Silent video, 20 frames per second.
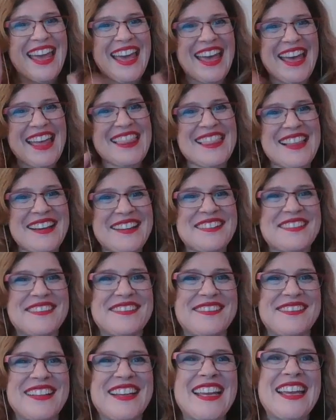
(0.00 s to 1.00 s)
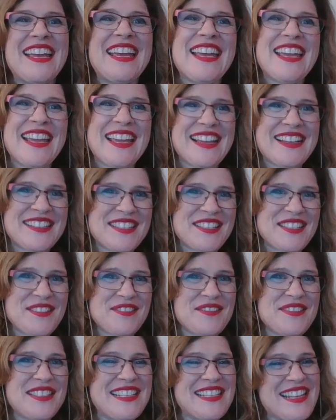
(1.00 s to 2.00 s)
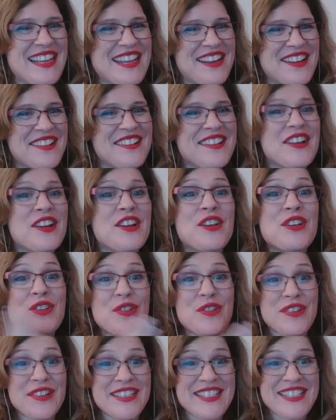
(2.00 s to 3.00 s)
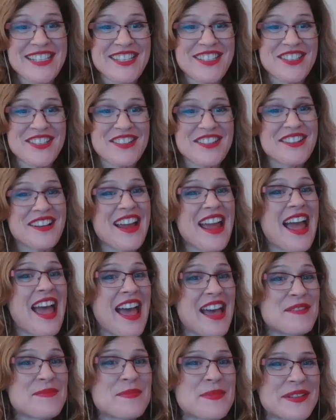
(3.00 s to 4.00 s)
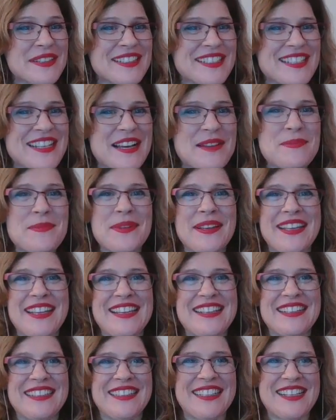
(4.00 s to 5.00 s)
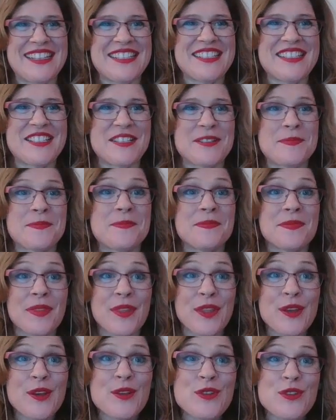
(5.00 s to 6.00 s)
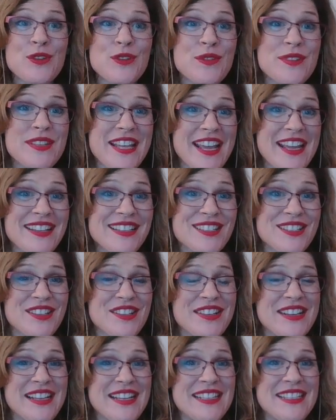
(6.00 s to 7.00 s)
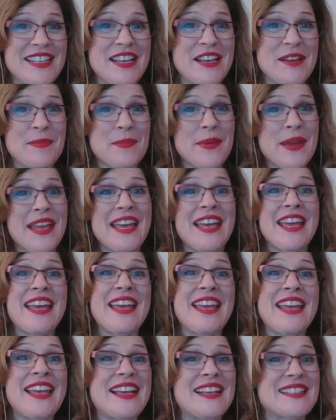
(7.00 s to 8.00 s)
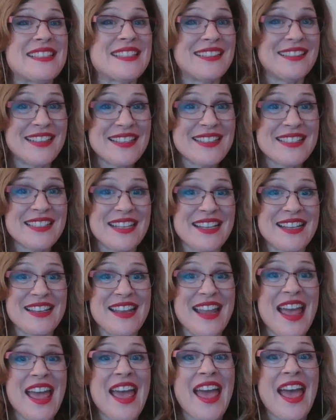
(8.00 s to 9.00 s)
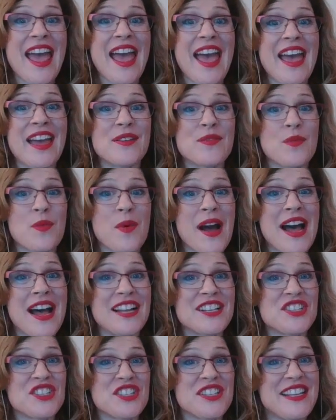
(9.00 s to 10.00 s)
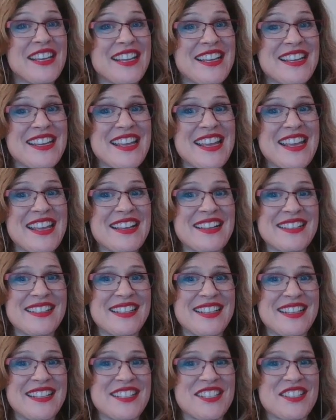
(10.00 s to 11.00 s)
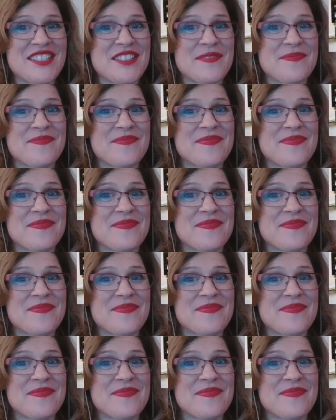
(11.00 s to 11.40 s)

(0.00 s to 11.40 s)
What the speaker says: Hello, it's Susan here, your teacher at Booked Up English. Today's learning tip is listen and watch in English.